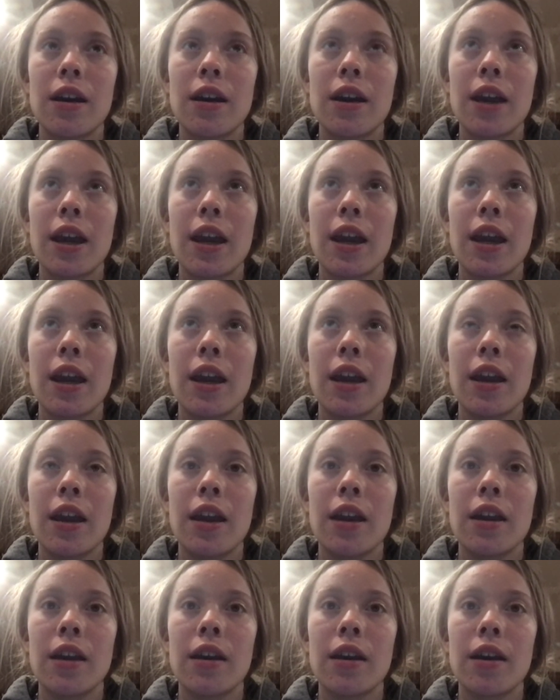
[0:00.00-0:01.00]

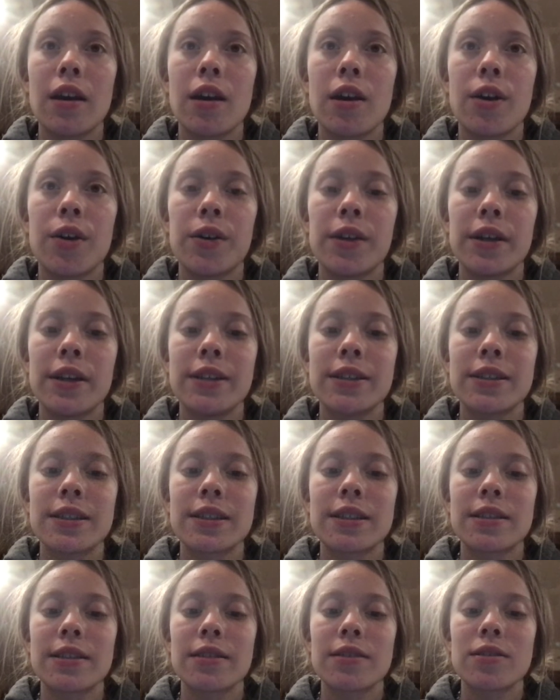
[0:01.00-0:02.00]
a
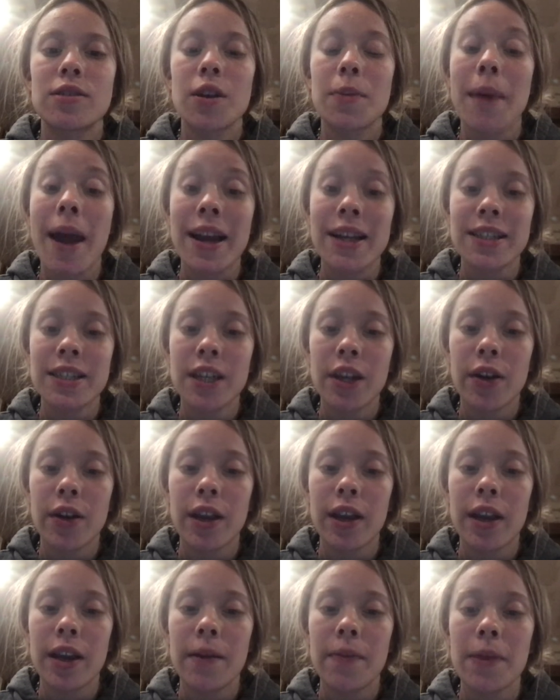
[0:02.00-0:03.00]
illness, to a
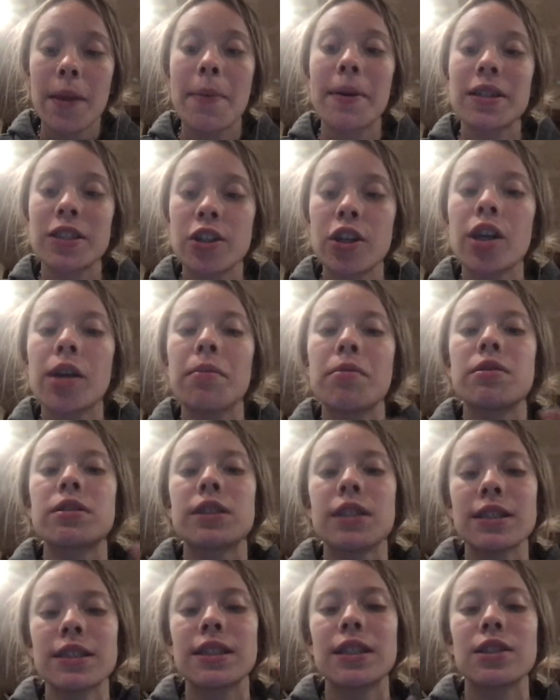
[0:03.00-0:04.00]
bacteria. The bacteria can be
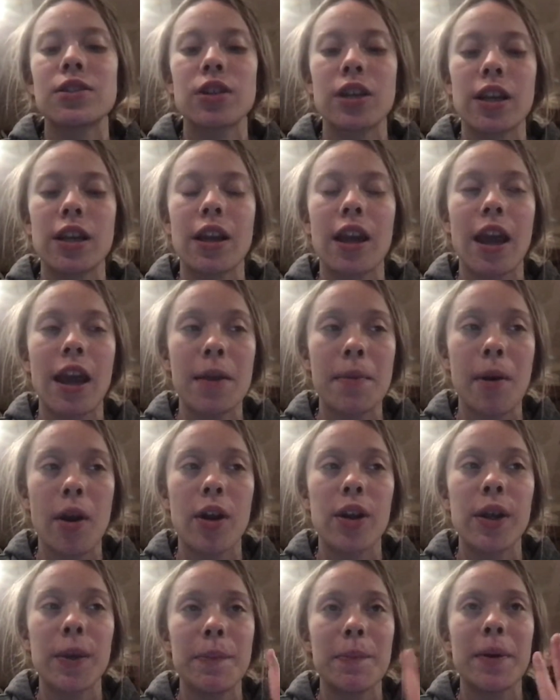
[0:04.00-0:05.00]
resistant to an
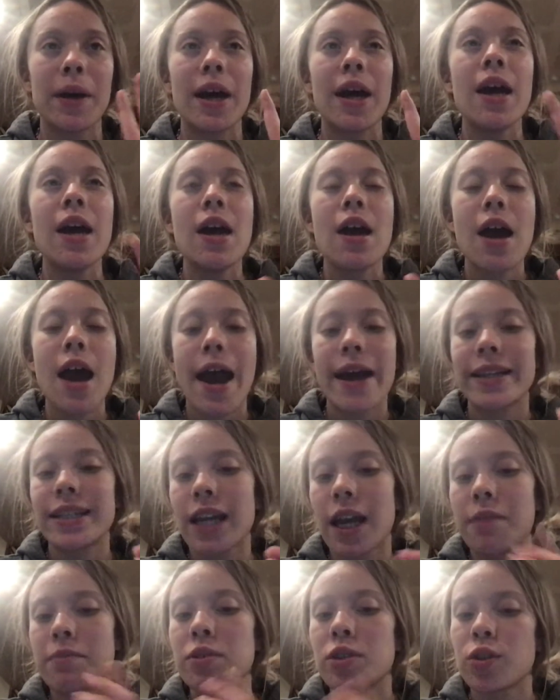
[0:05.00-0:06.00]
antibiotic, but at
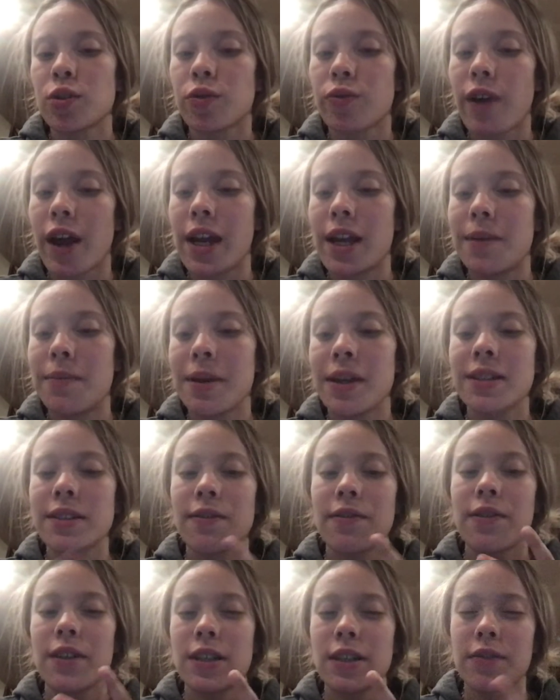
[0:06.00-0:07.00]
times still fight it because
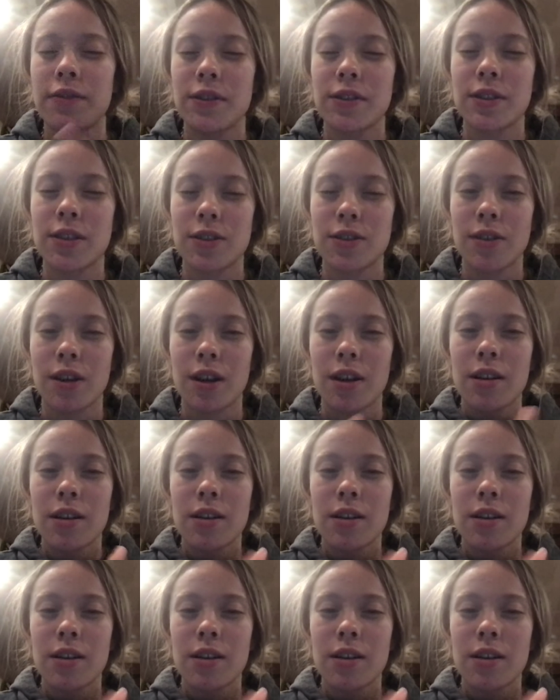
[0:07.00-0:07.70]
of the different strain.